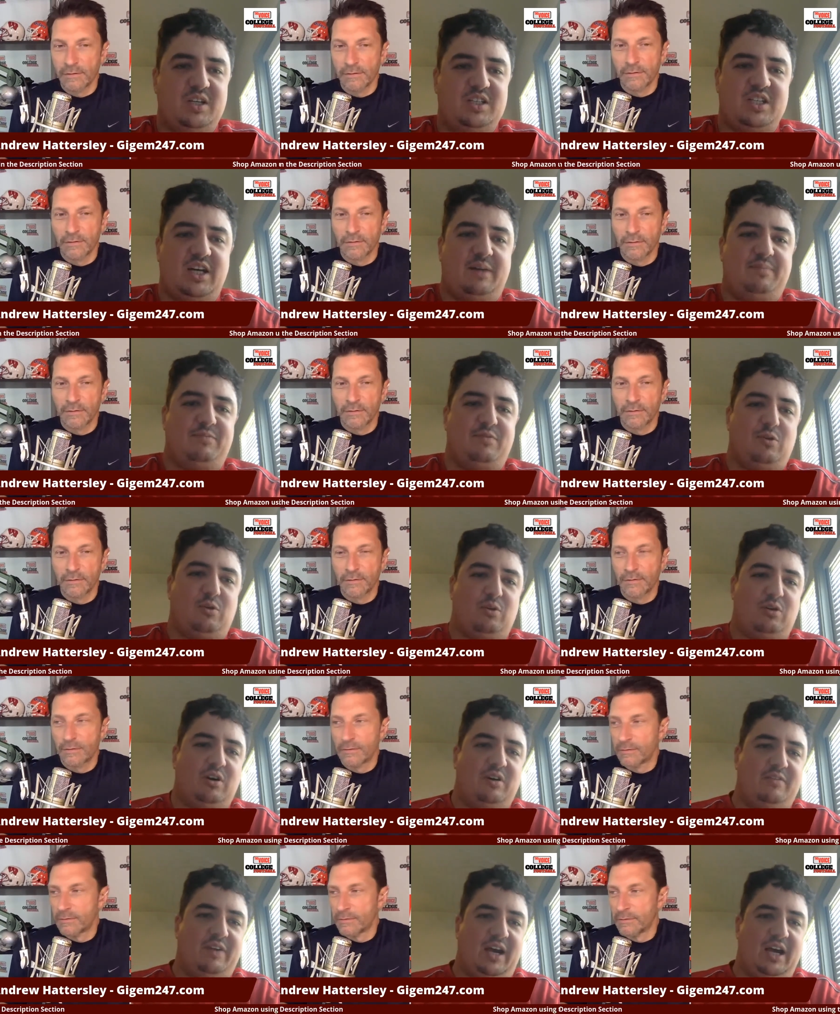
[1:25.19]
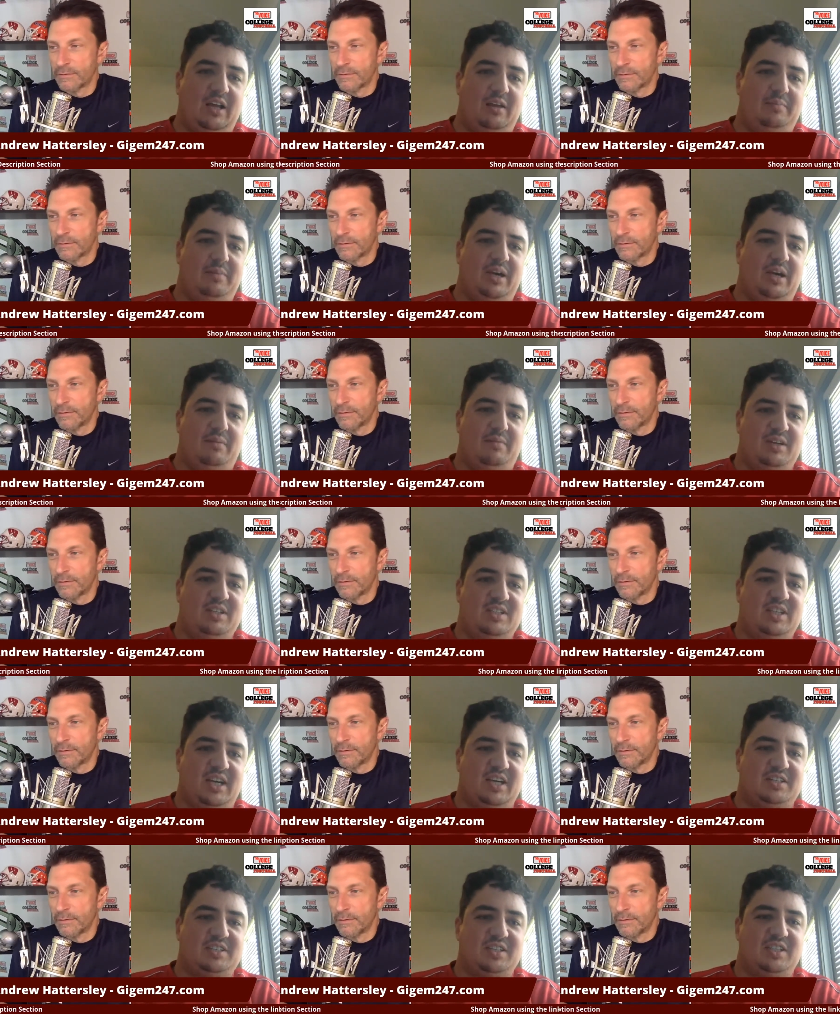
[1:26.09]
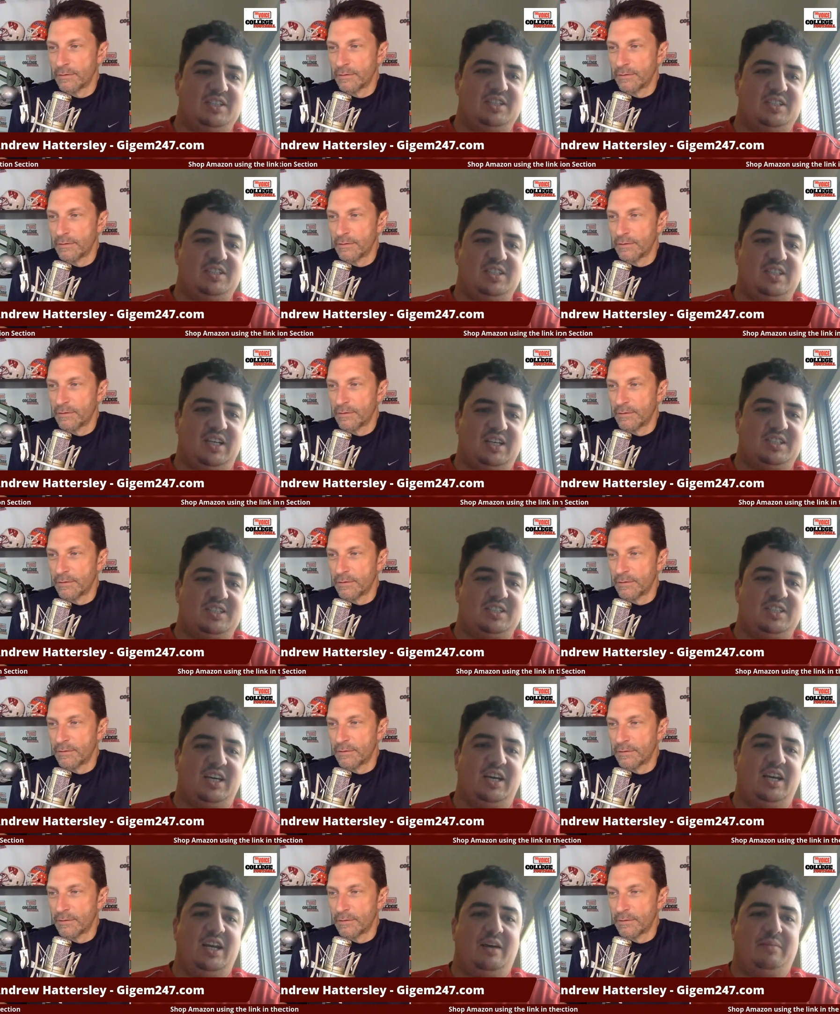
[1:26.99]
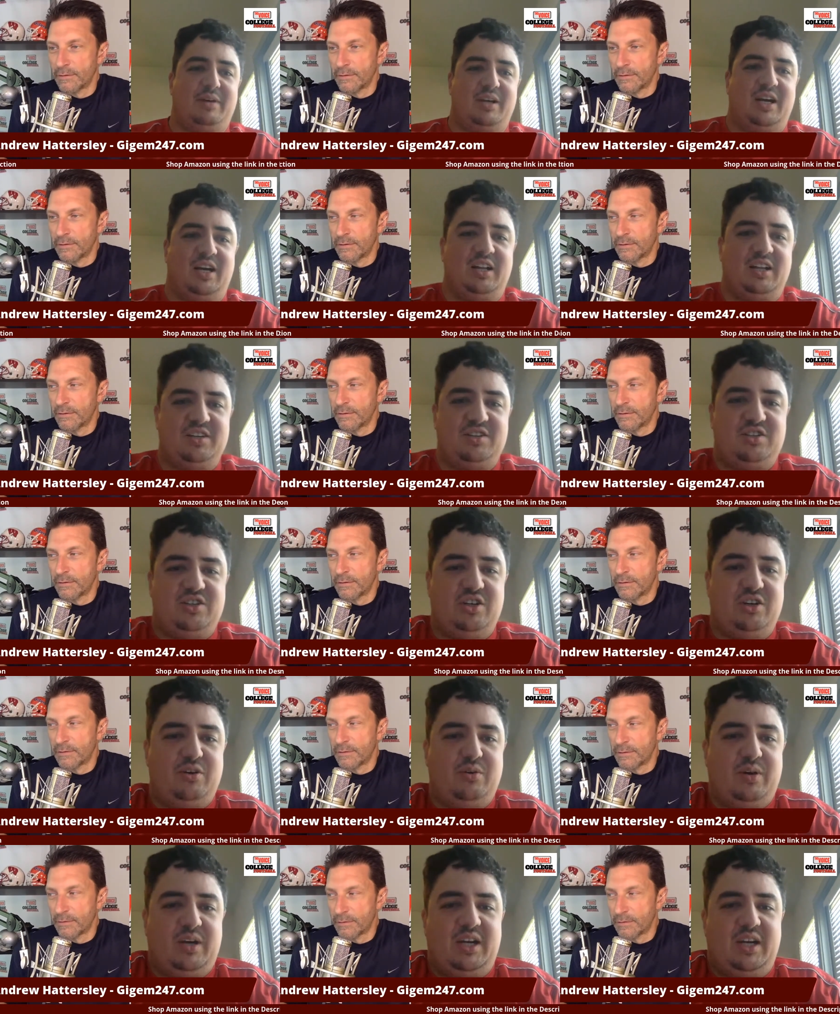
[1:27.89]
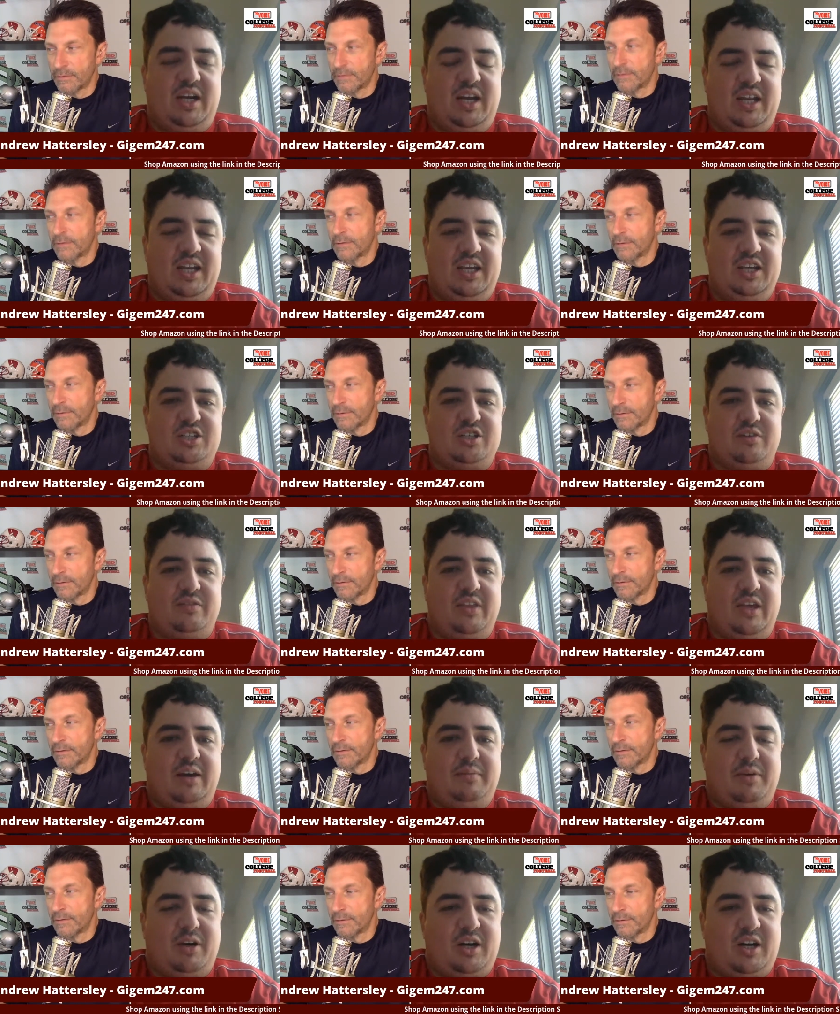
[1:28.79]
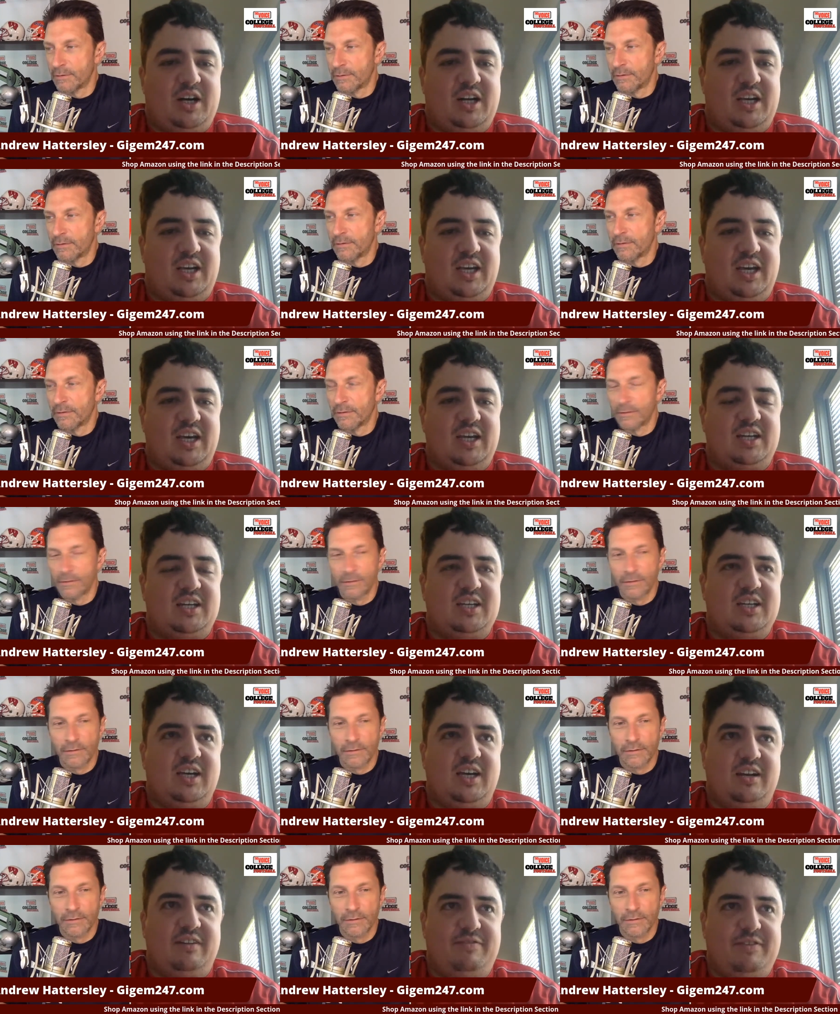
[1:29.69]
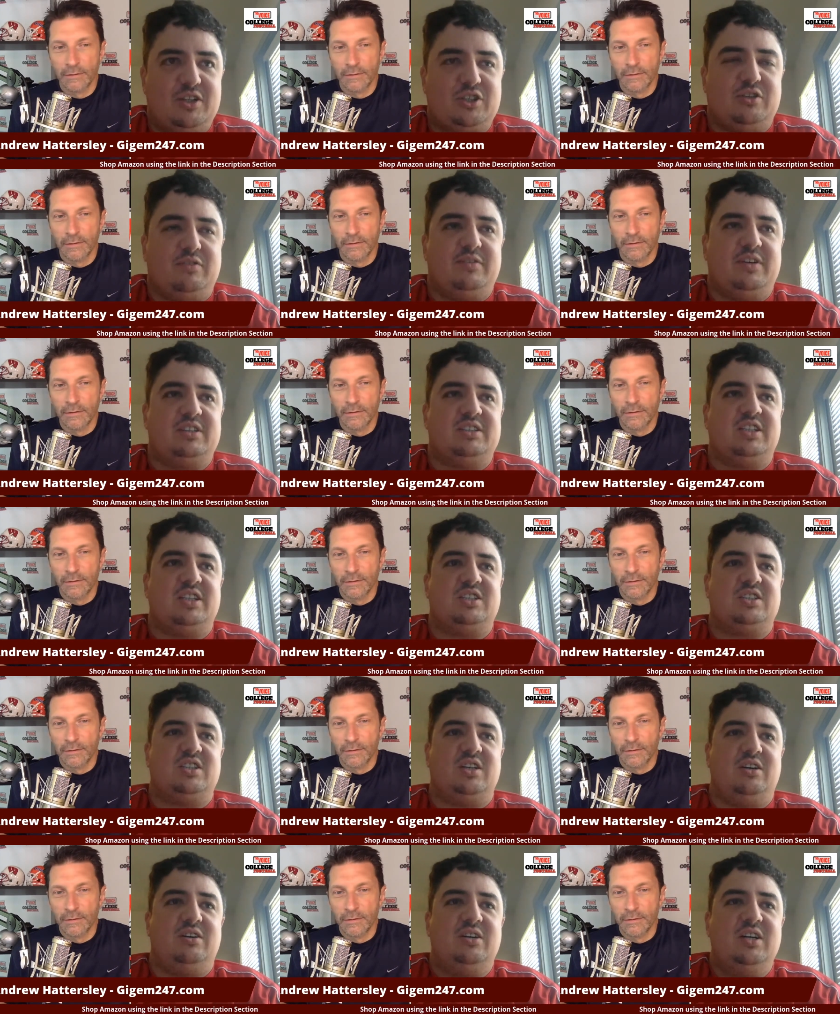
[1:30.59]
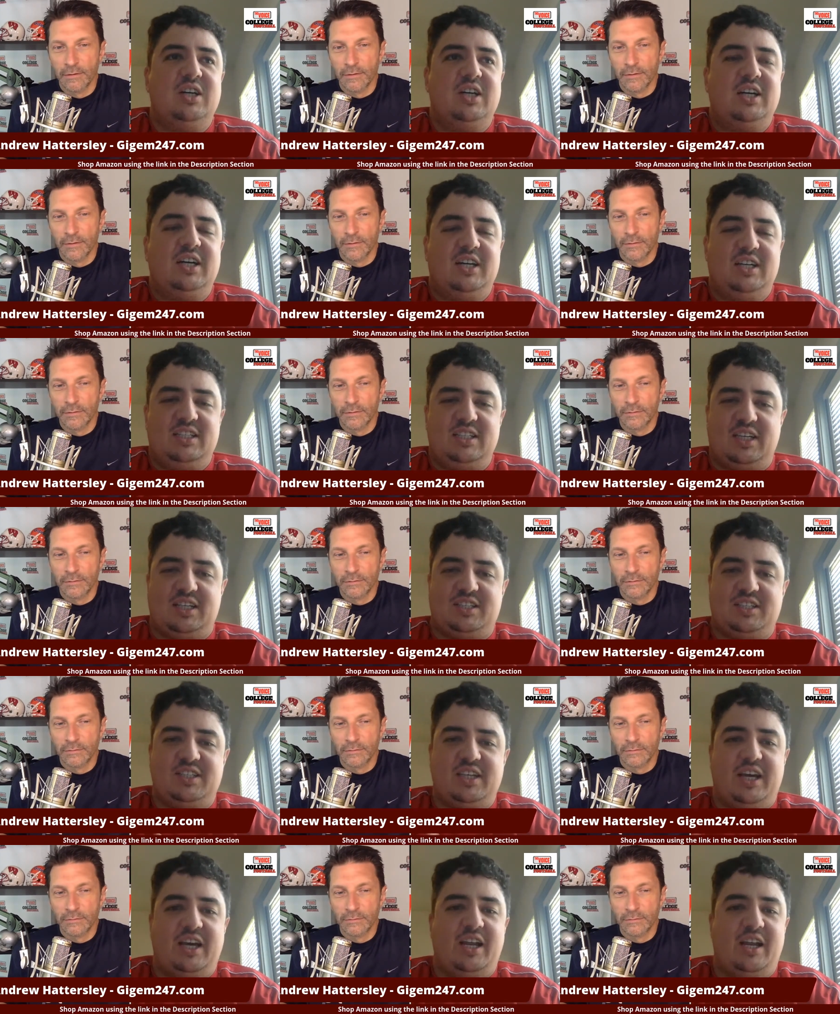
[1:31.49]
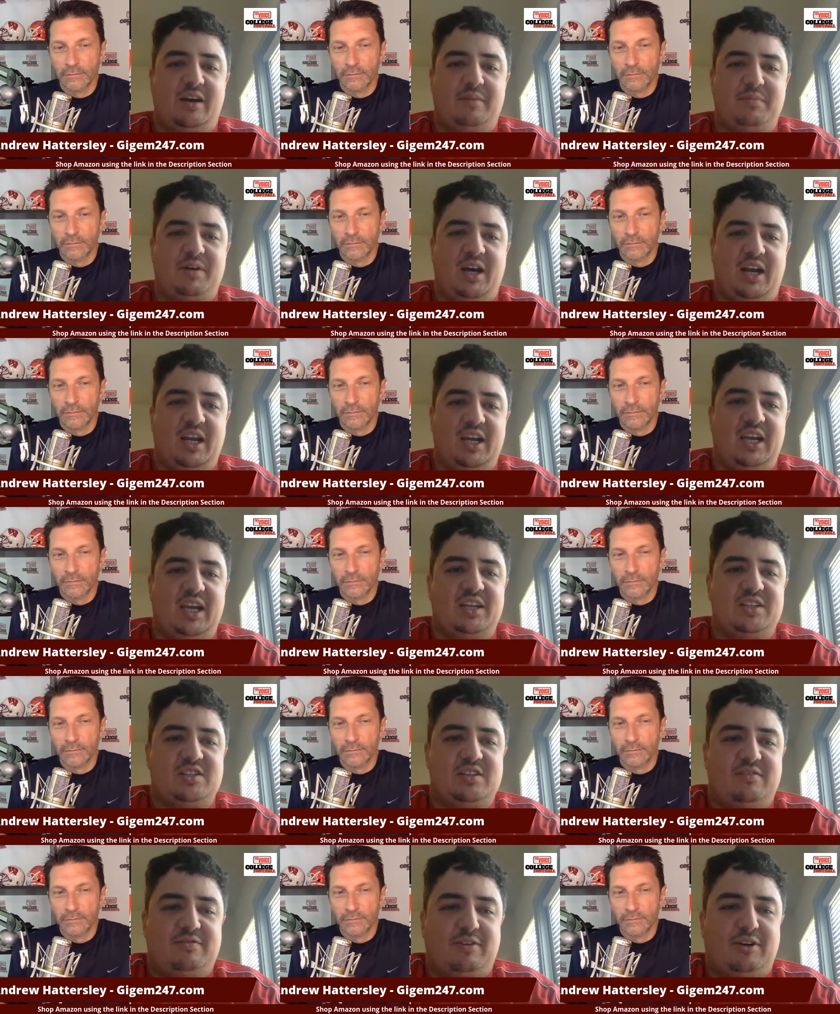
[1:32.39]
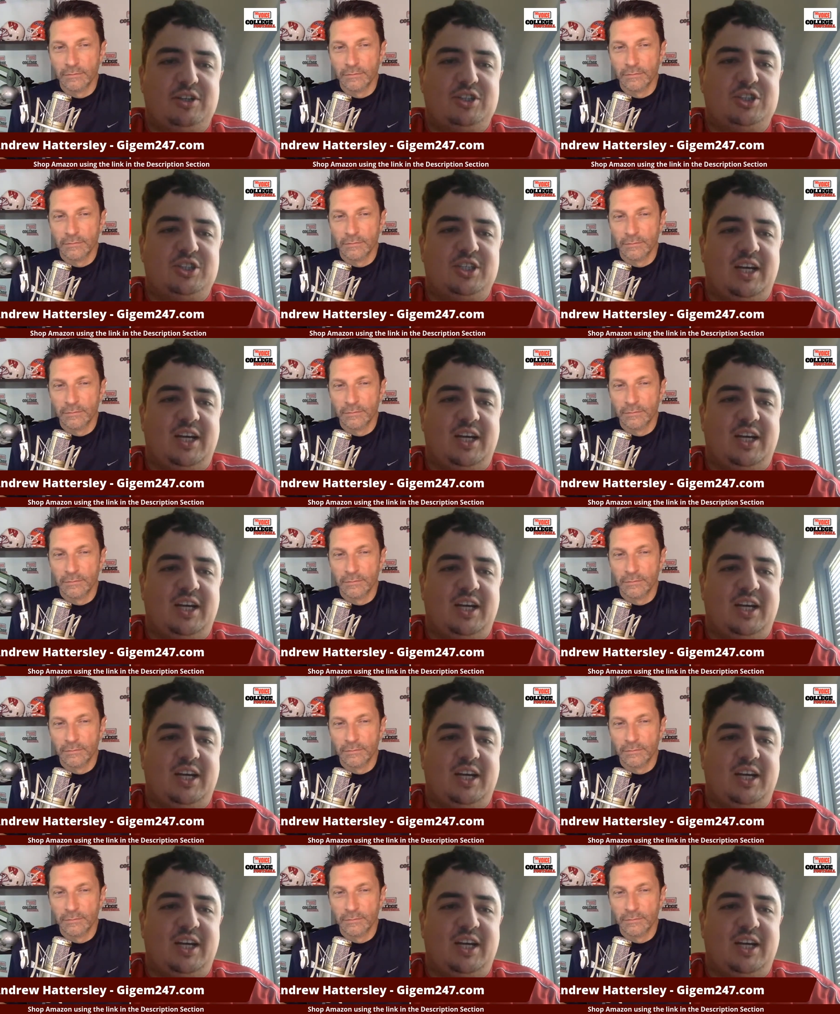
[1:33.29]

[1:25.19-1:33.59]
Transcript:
Speaker 1: top 4 of Alabama, Texas A&M, and LSU, and each of them are going to get an official visit, so Texas A&M kind of gets the first